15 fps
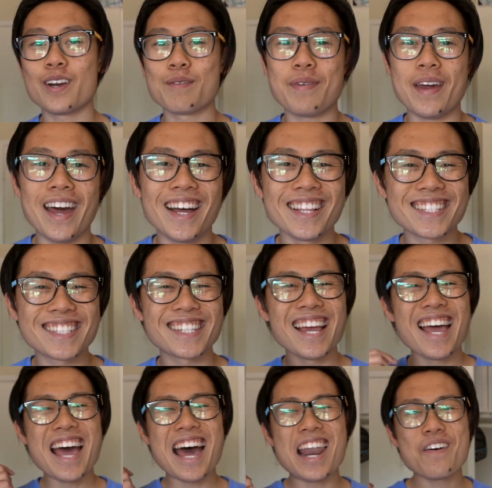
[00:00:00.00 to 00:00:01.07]
pants,
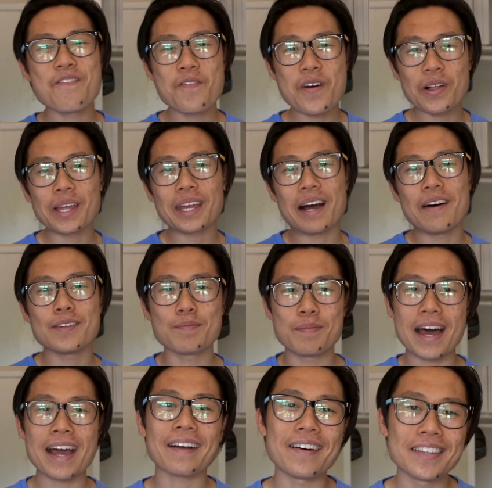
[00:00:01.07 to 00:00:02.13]
and I felt like I was
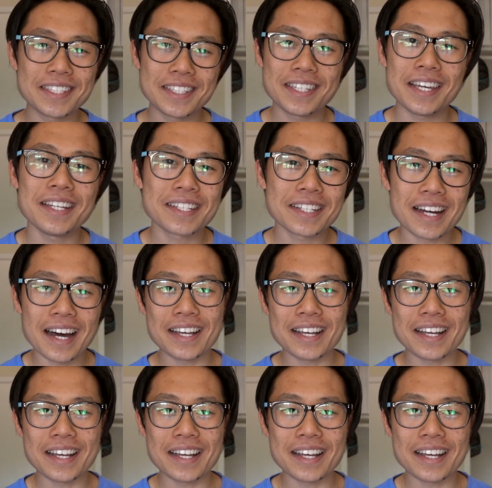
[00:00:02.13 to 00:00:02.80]
back on stage in